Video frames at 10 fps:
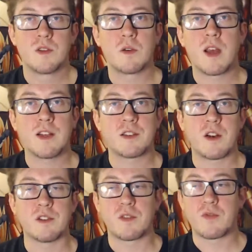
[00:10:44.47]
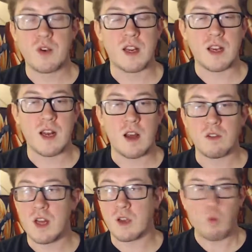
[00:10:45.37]
Cash starts freaking out,
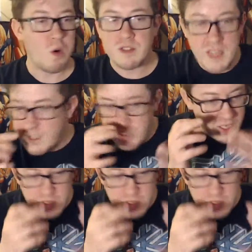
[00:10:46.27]
like, what was that shit